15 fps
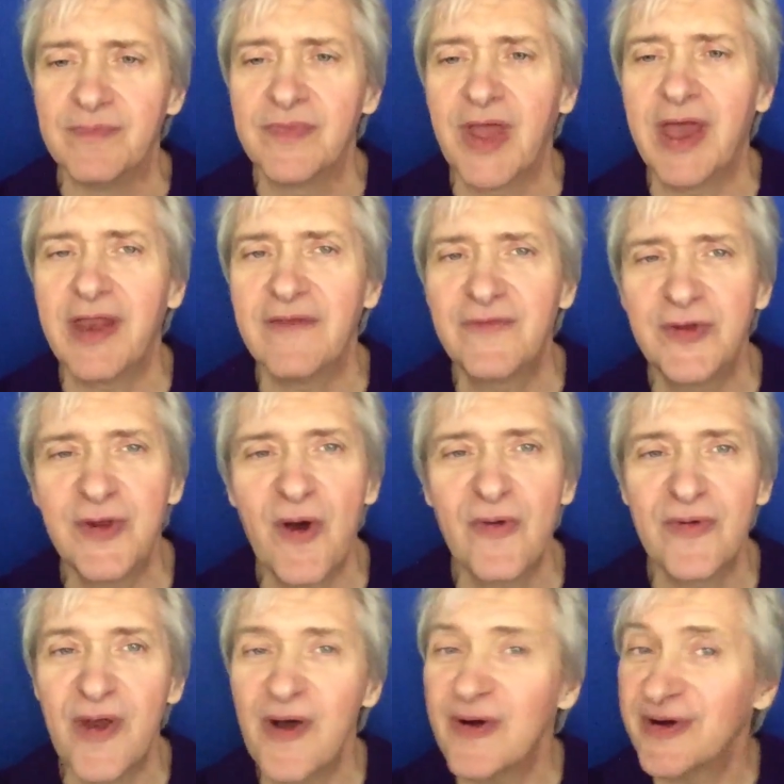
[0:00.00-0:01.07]
And if you
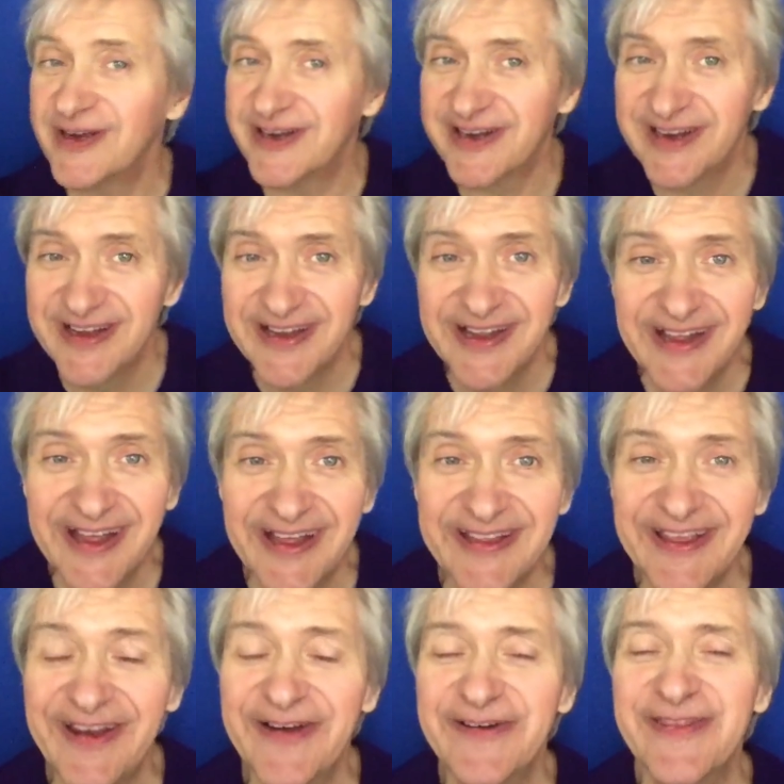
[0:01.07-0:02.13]
don't know it,
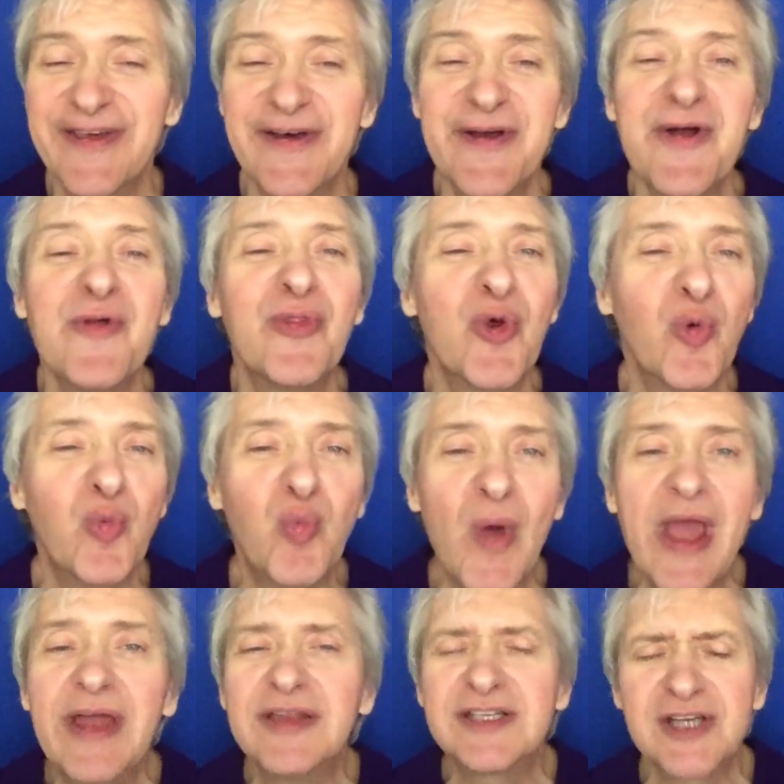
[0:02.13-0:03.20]
you know the the
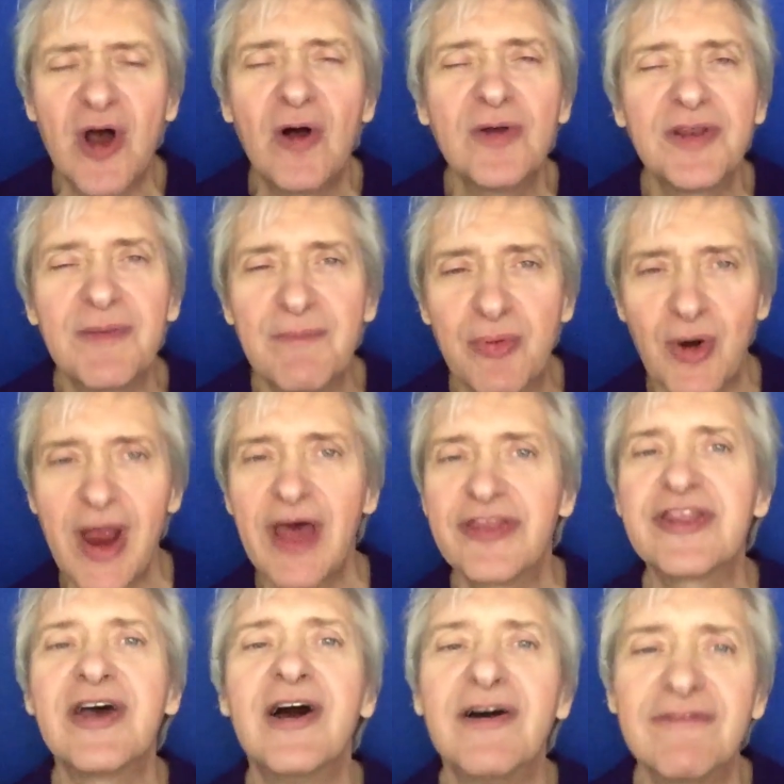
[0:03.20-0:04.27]
wind it's called the
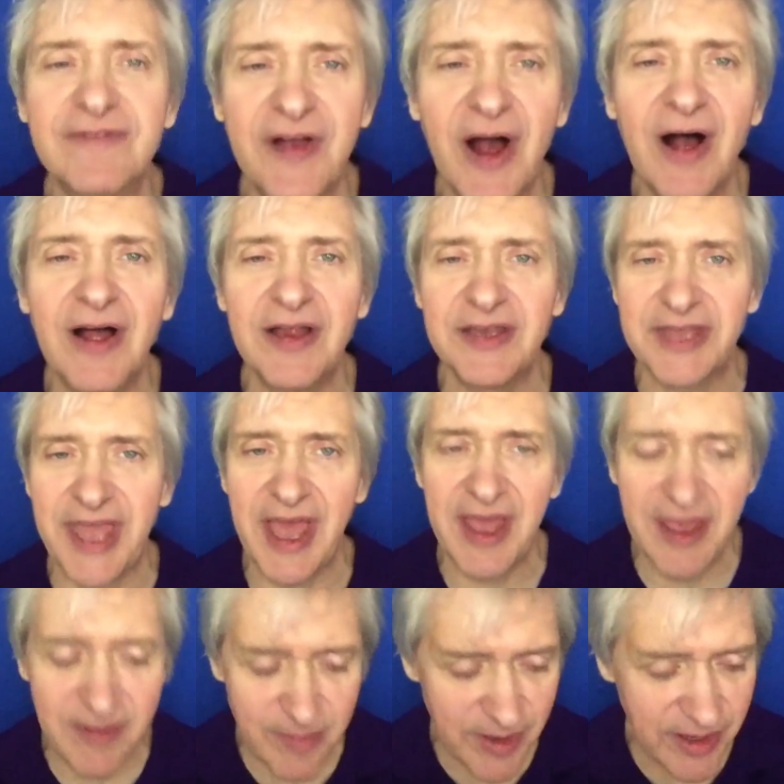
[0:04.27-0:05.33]
breath of god
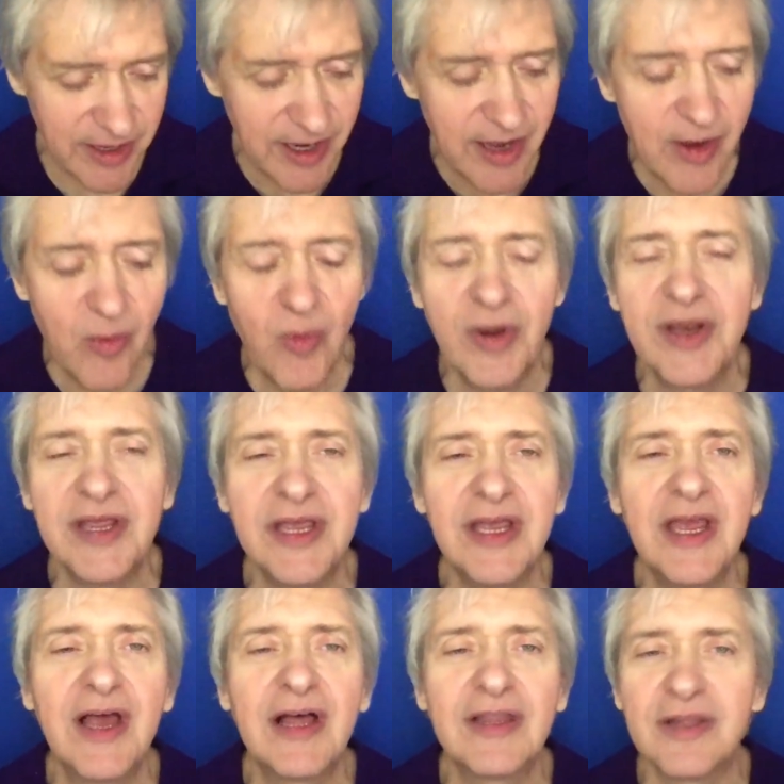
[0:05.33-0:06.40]
came and when
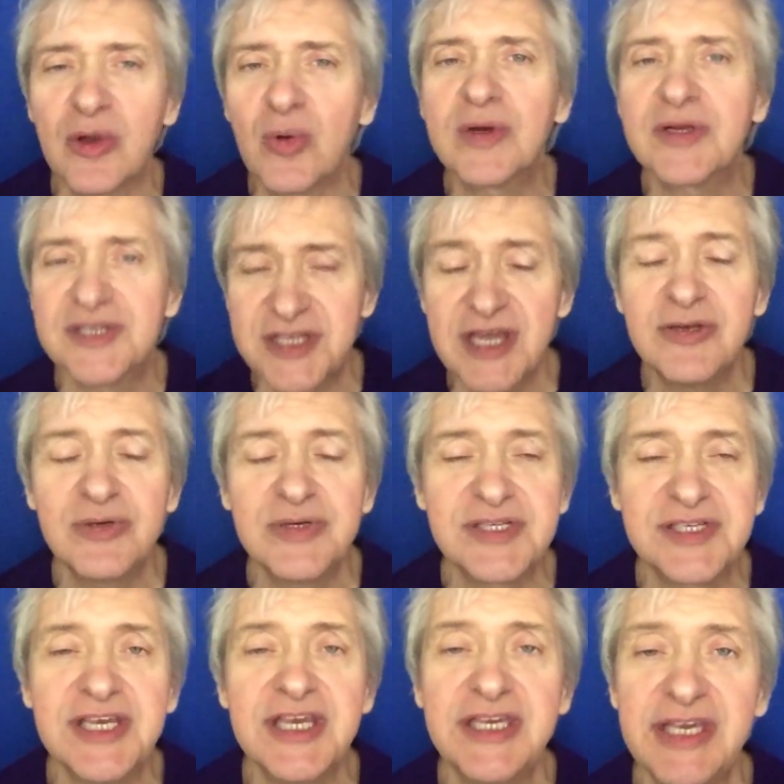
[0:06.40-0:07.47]
he, uh, the lord said to
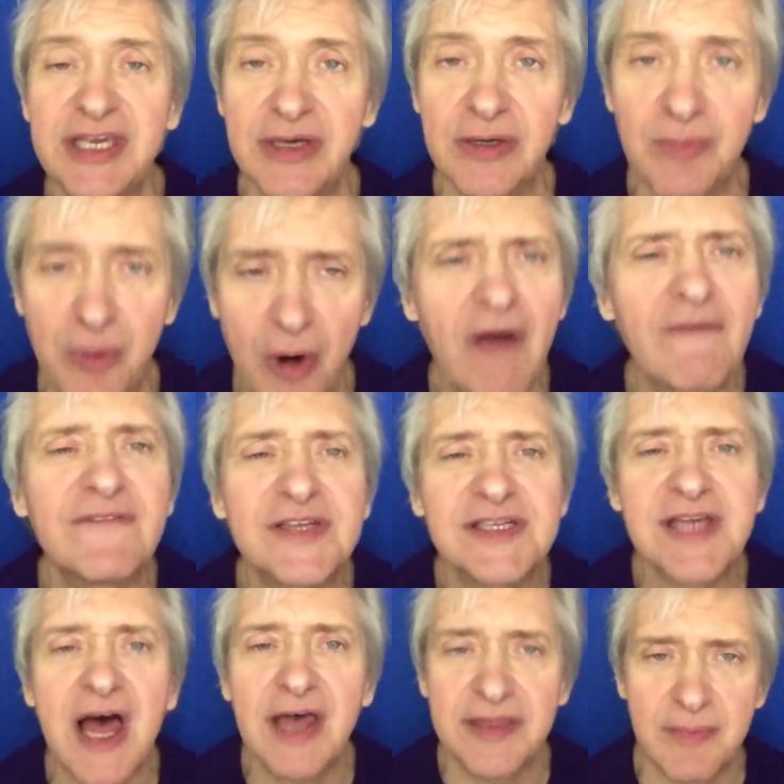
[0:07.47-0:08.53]
ezekiel
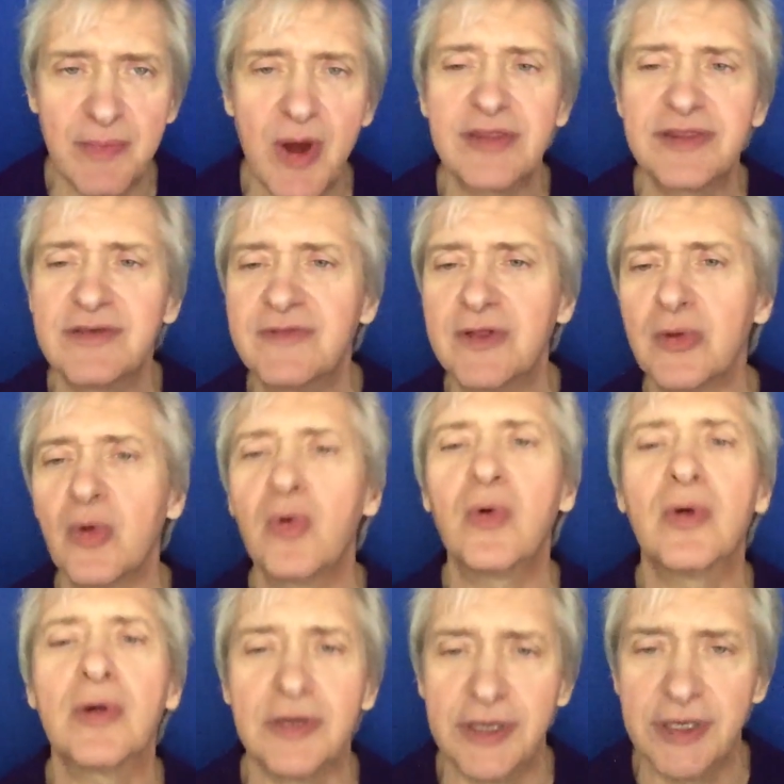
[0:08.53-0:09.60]
prophesy the breath of the
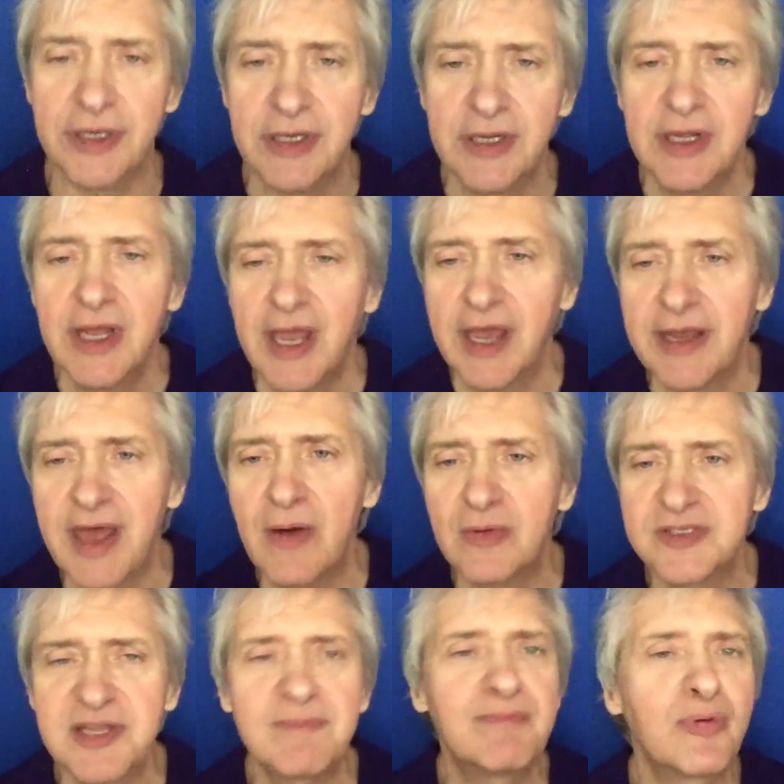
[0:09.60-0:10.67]
lord and that was
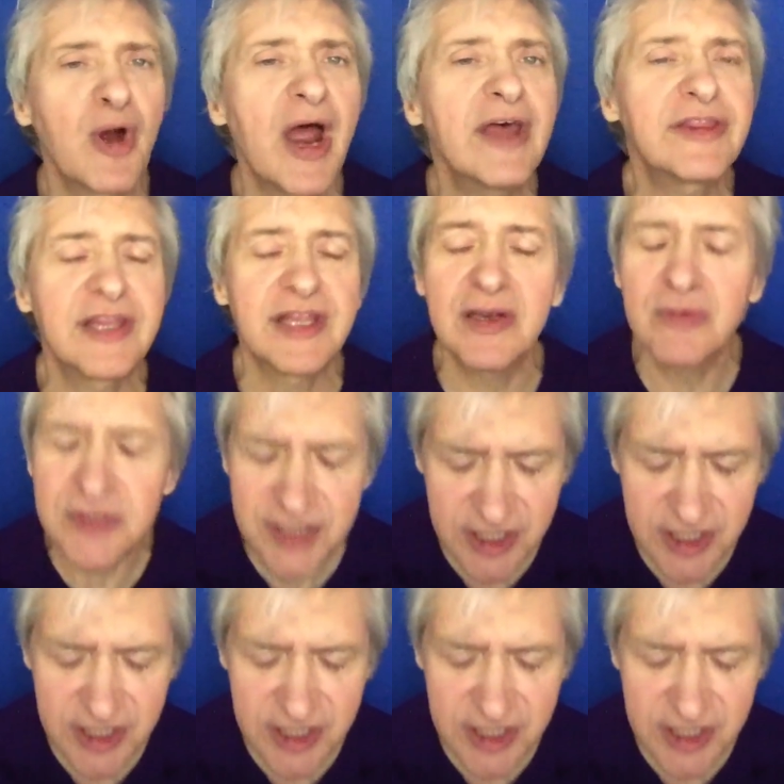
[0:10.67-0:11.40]
the breath and it was a